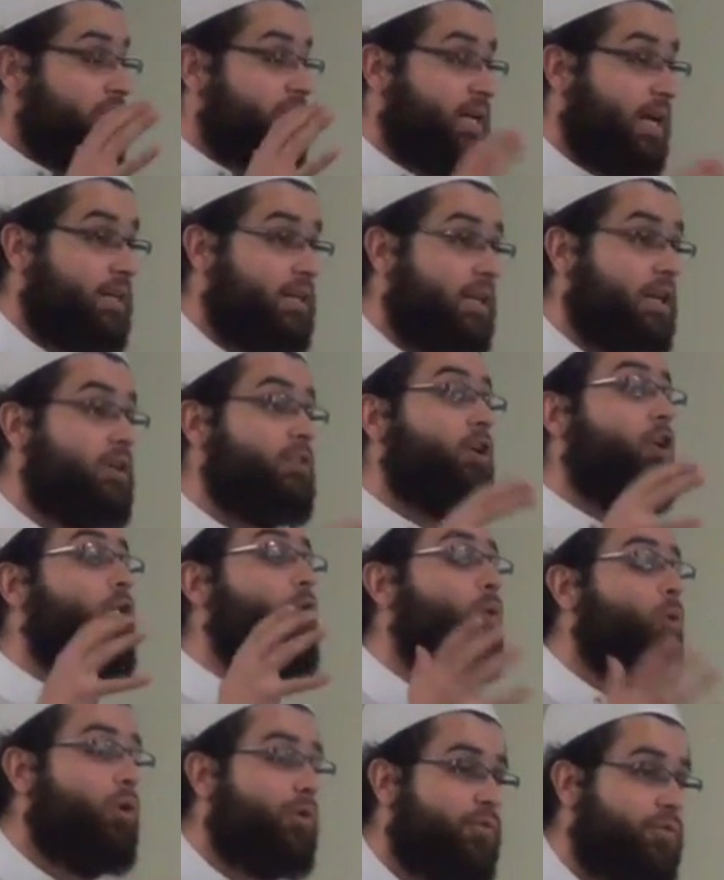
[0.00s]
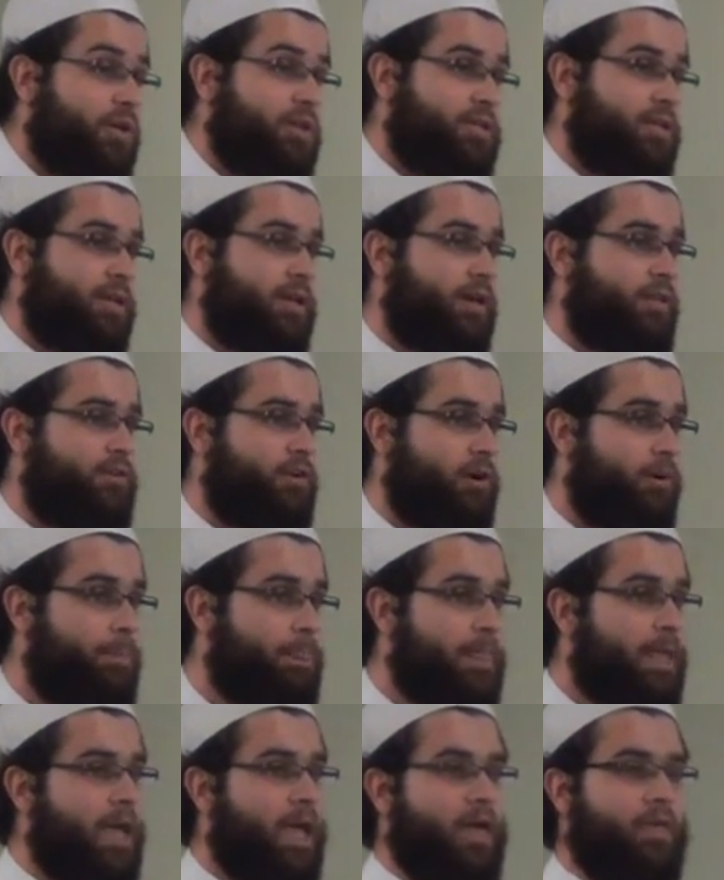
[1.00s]
studying the whole thing
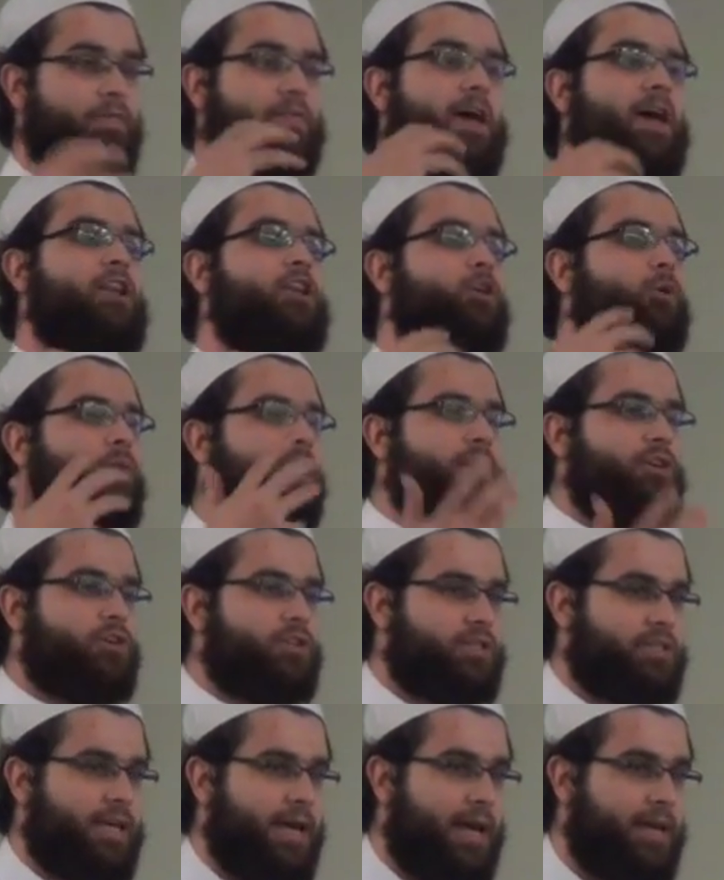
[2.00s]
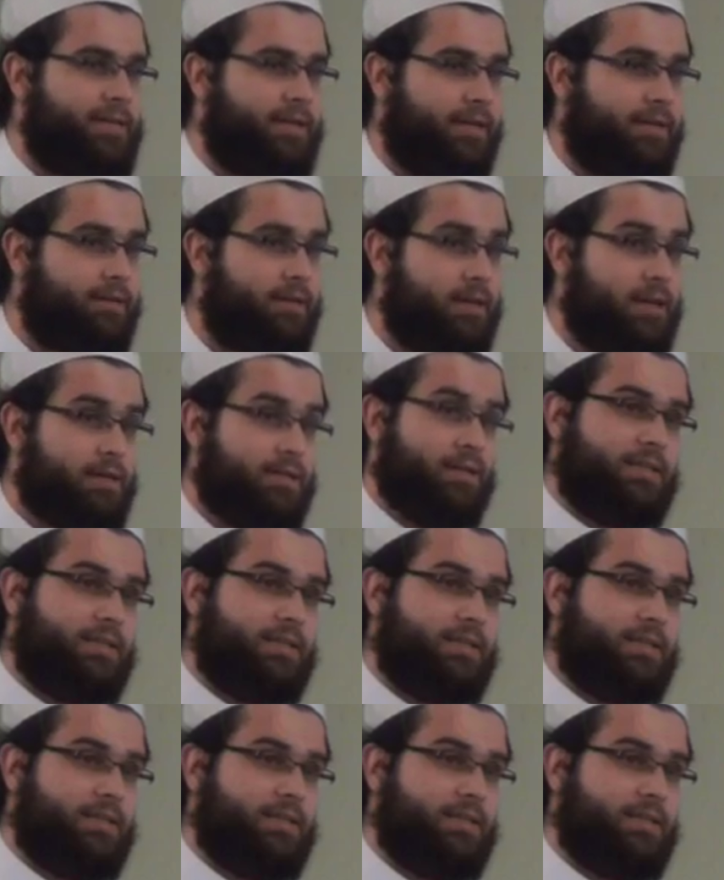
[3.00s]
together. And then you understand it.